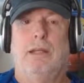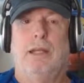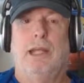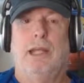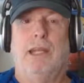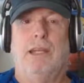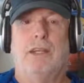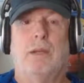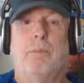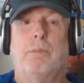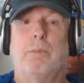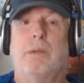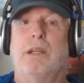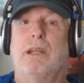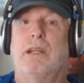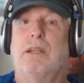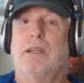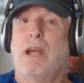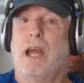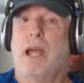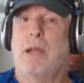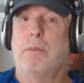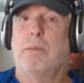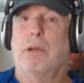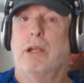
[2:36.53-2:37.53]
end up in a
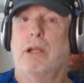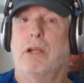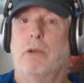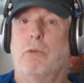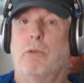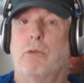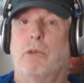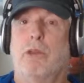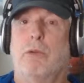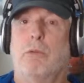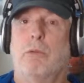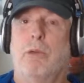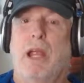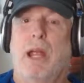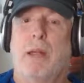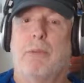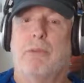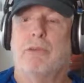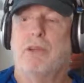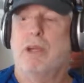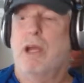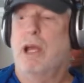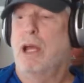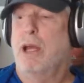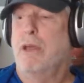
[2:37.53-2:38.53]
tiebreaker with the
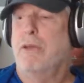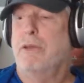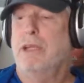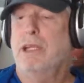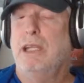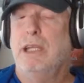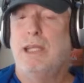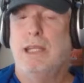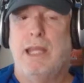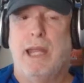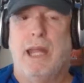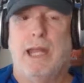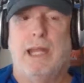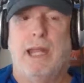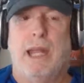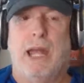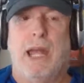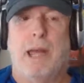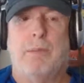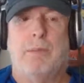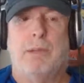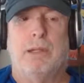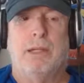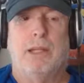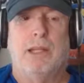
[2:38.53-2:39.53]
Rams. Now, how can that
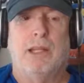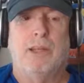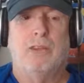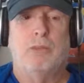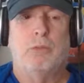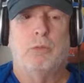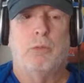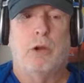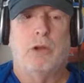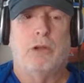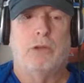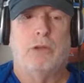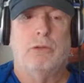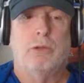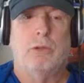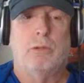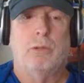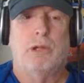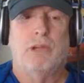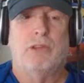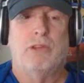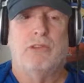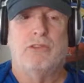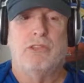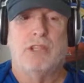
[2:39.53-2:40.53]
happen? Let's walk through it.
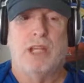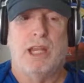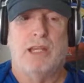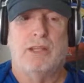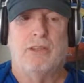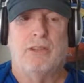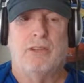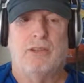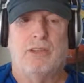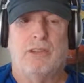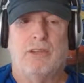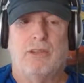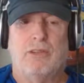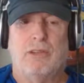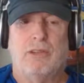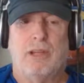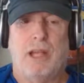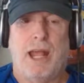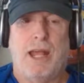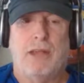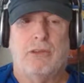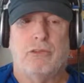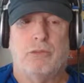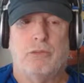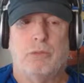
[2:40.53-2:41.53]
What has changed since
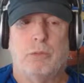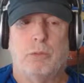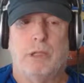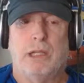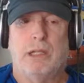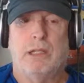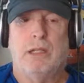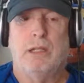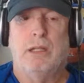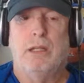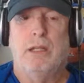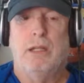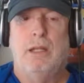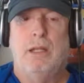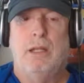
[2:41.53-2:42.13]
last week?